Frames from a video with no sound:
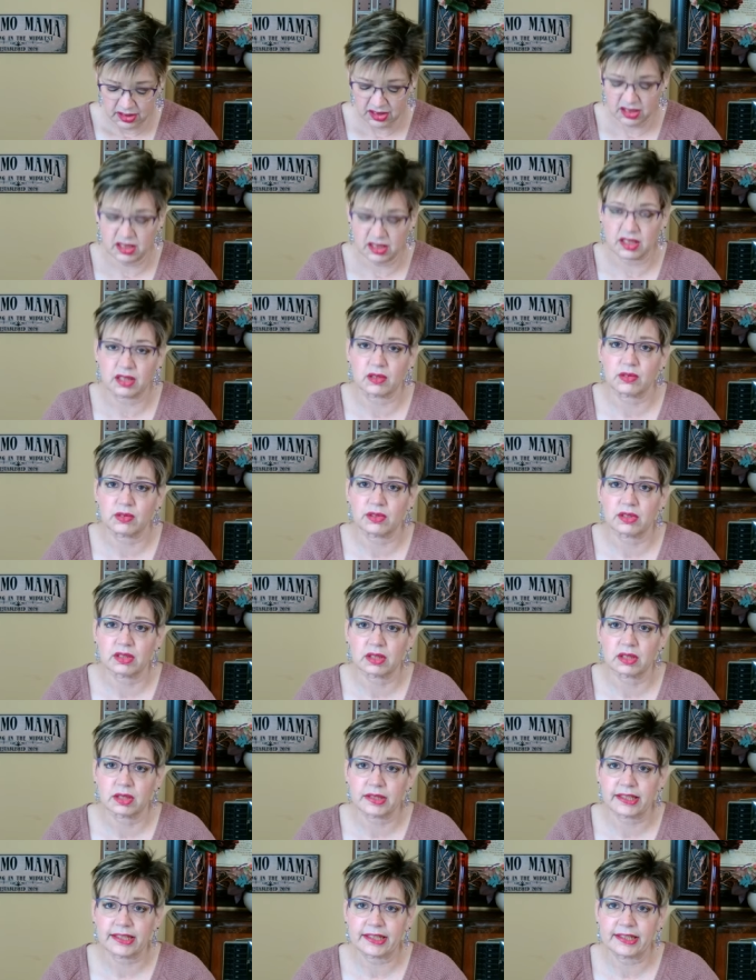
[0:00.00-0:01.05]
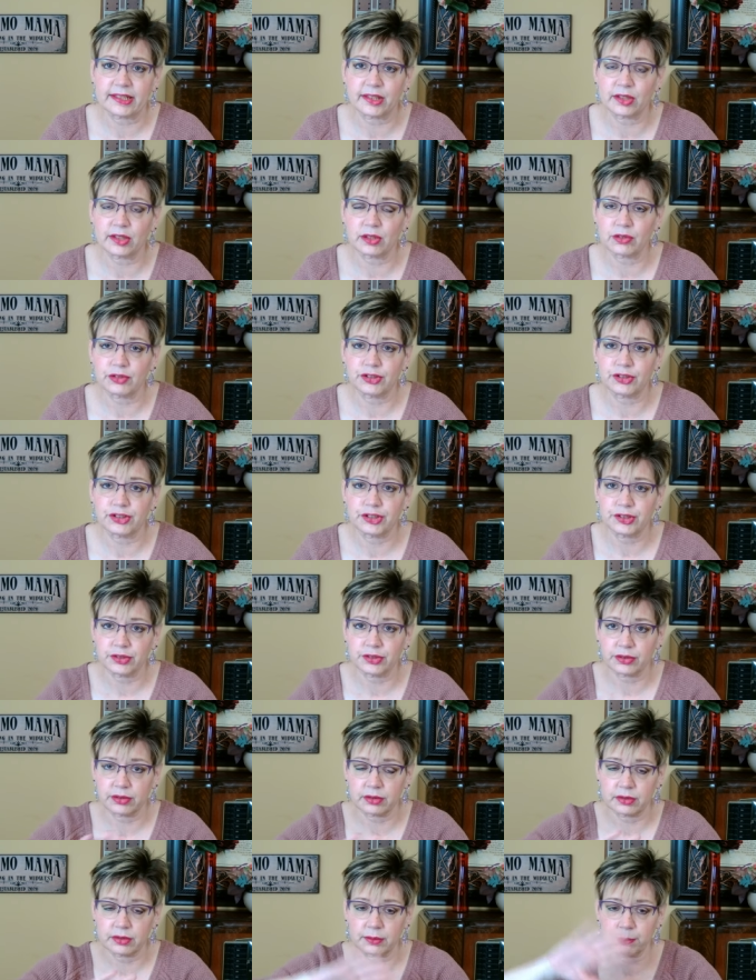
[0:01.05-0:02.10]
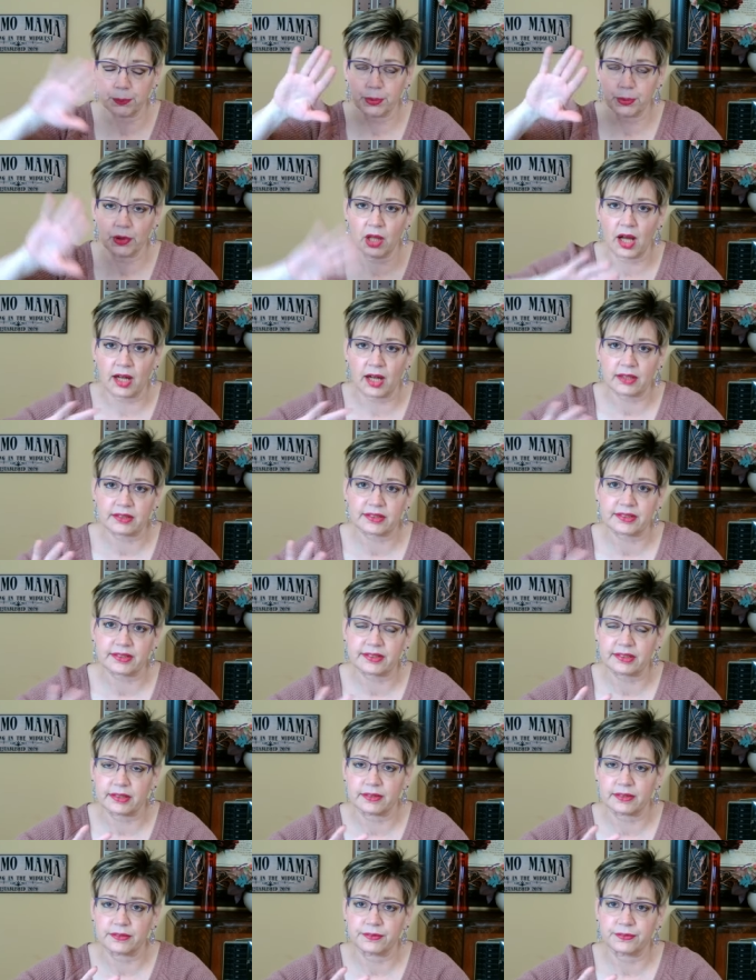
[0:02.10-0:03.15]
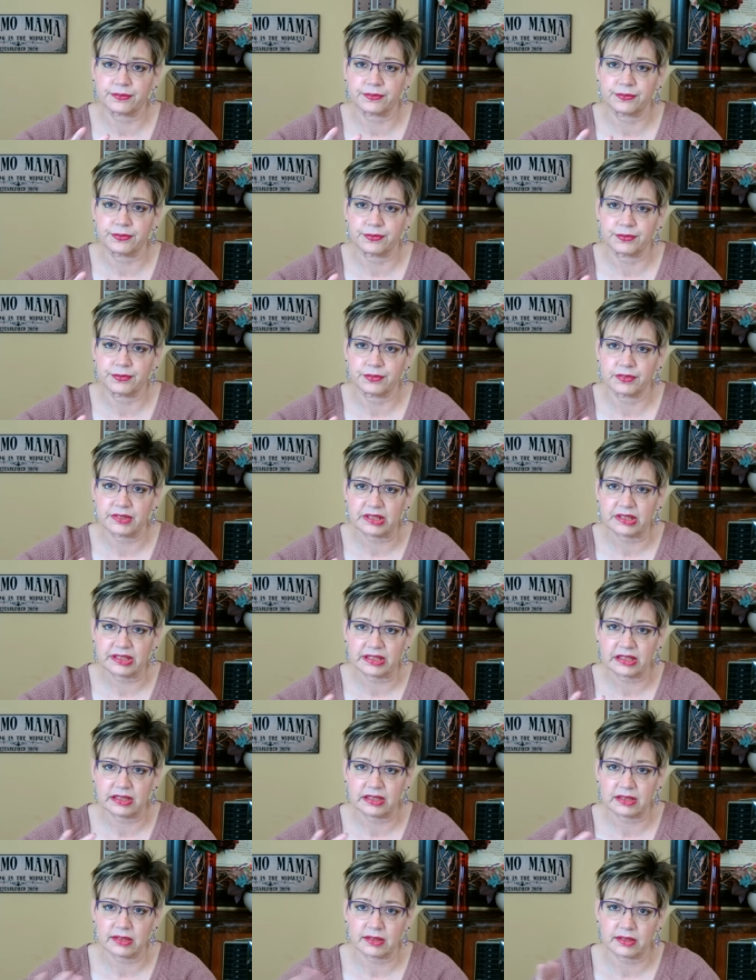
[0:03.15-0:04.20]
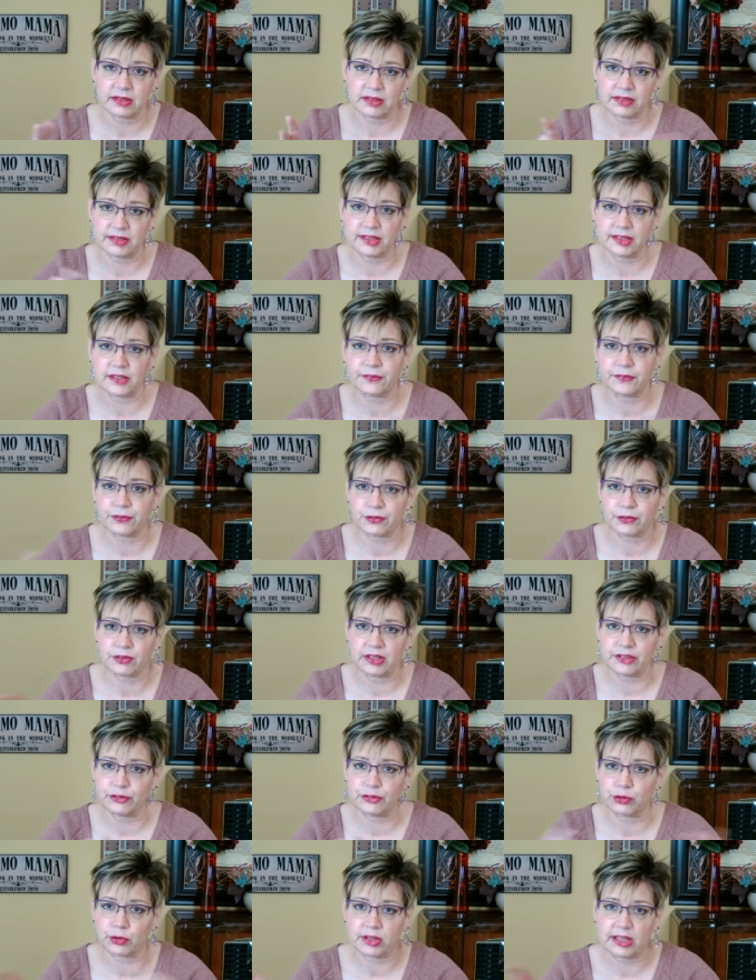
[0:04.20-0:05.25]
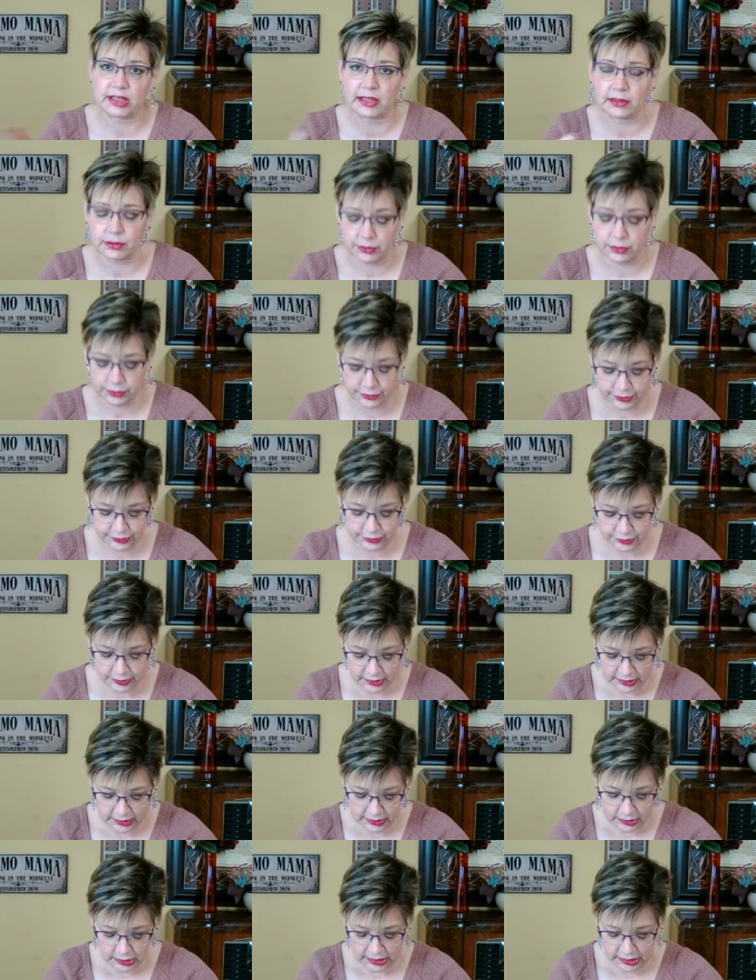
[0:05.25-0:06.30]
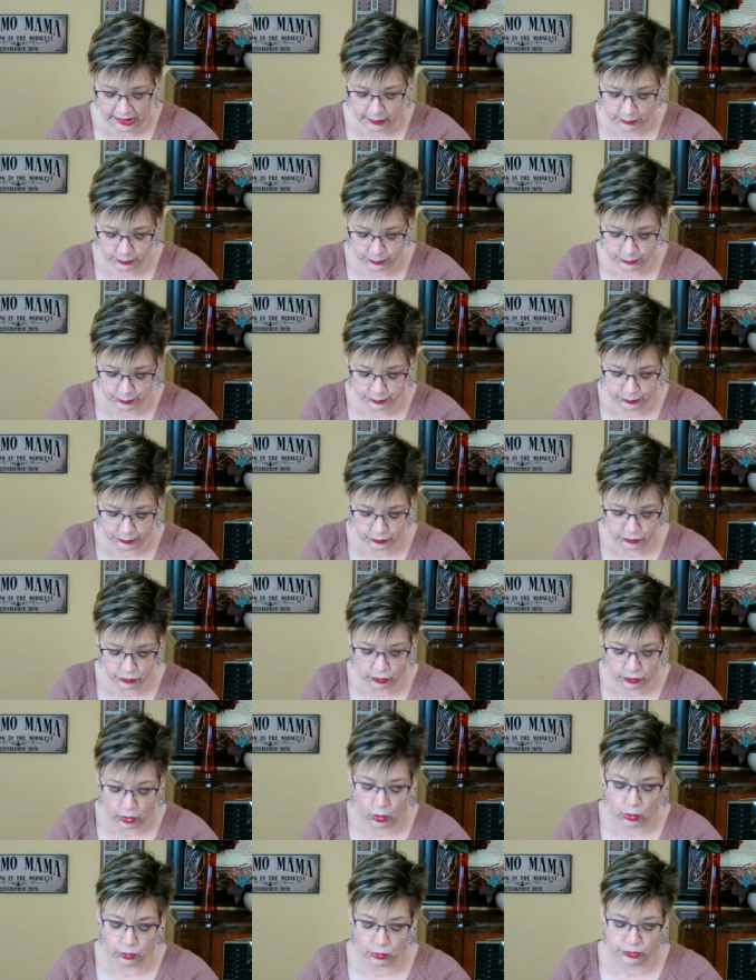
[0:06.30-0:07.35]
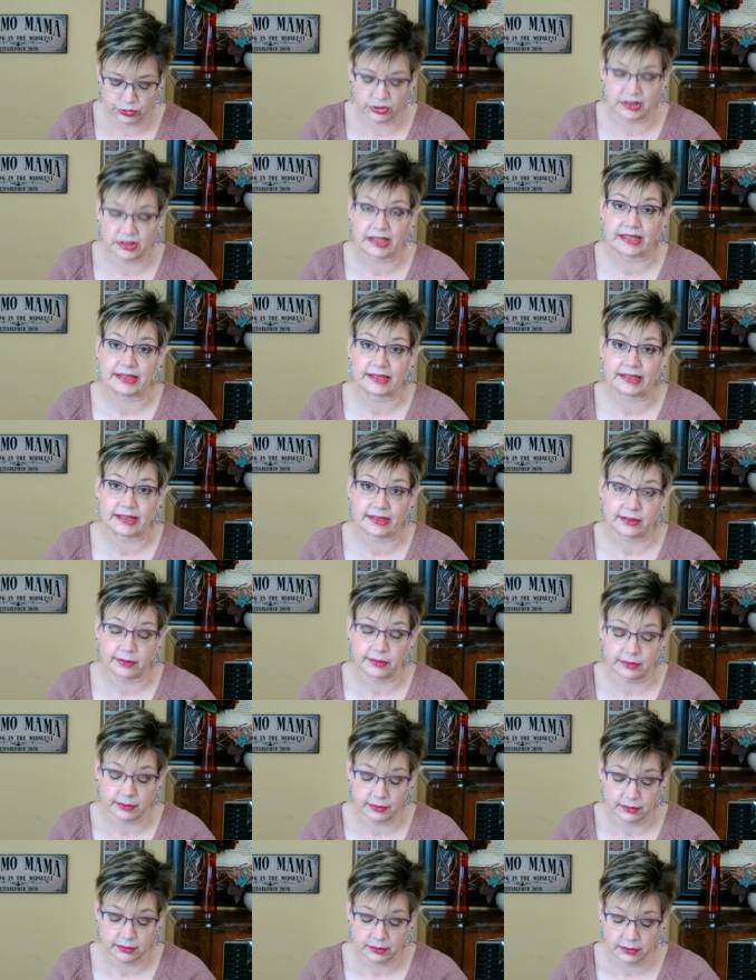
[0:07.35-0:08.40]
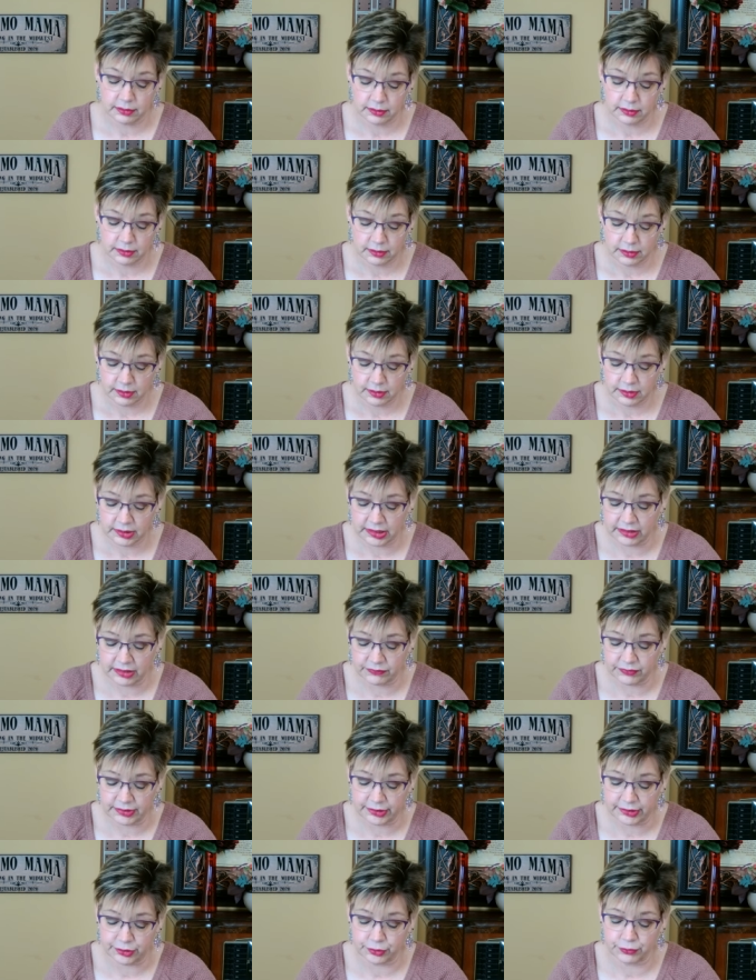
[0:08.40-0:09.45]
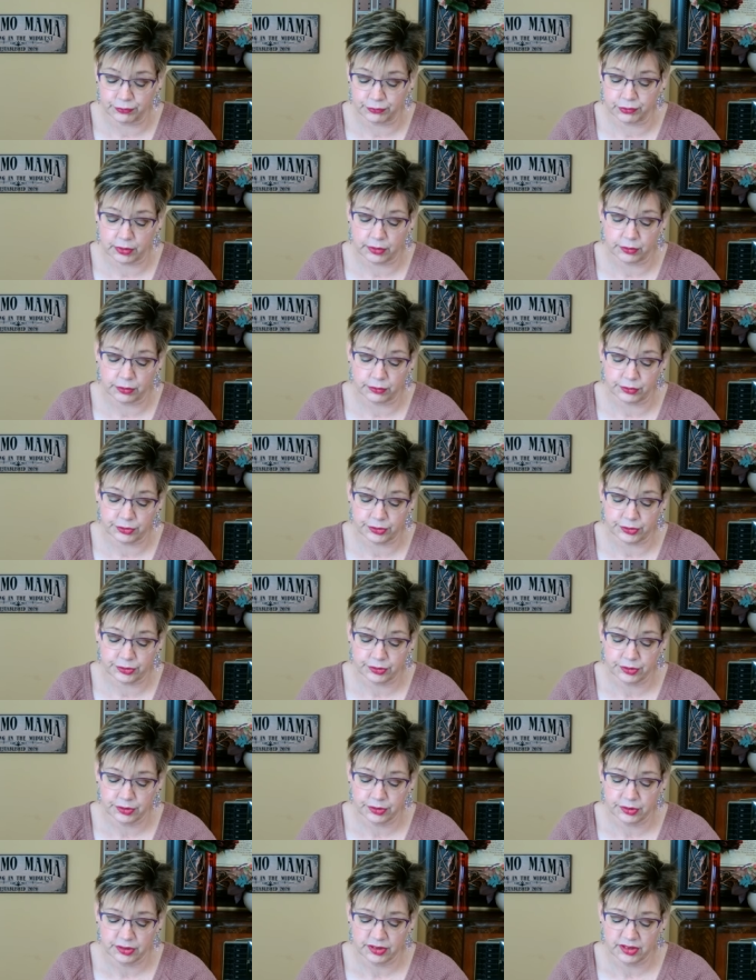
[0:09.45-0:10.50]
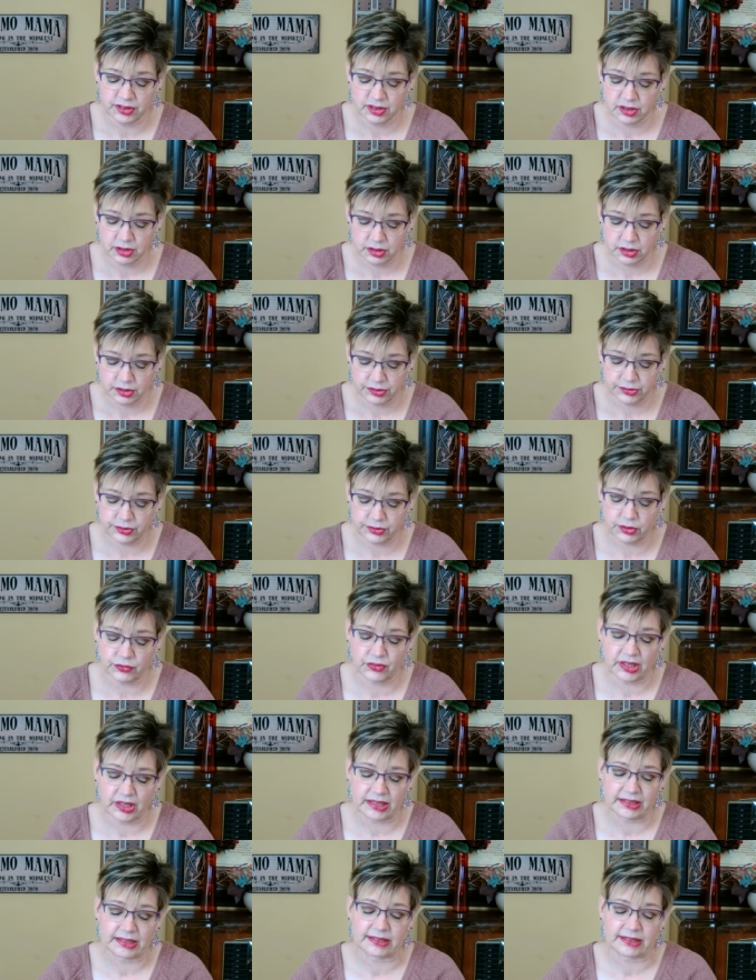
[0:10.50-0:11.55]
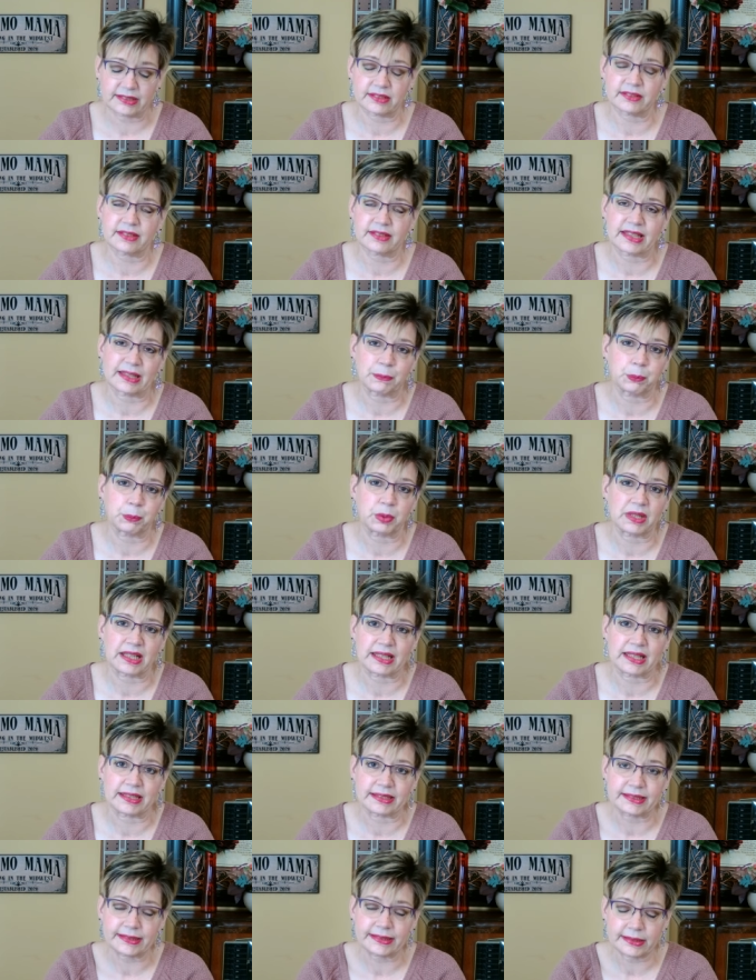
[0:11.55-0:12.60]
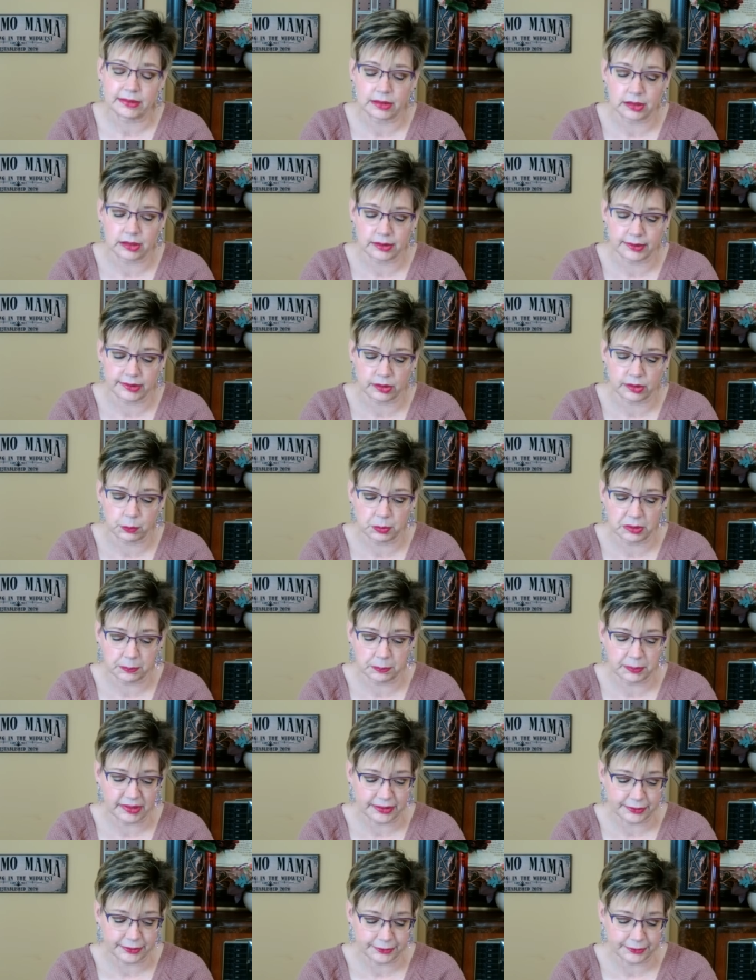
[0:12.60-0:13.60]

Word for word: you know, huge blocks of differential colors, I'm alternating every two rows so that it, they blend a little bit better.